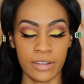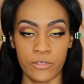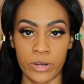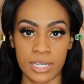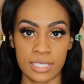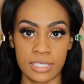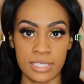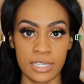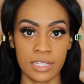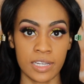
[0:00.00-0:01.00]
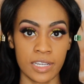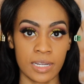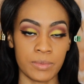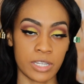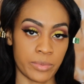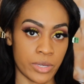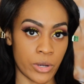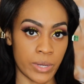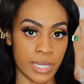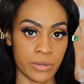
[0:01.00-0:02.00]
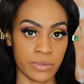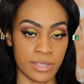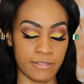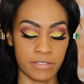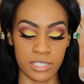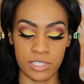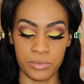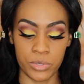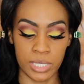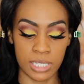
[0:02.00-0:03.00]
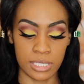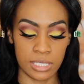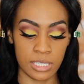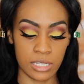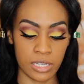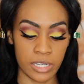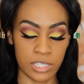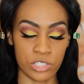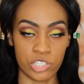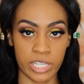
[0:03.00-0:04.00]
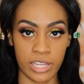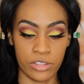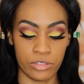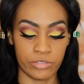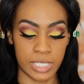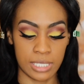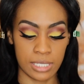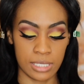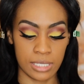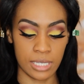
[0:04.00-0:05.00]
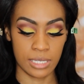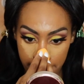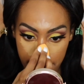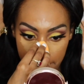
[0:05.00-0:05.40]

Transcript: And for concealer, I'm going to be going in with the Fenty Beauty Concealer in the shade 360.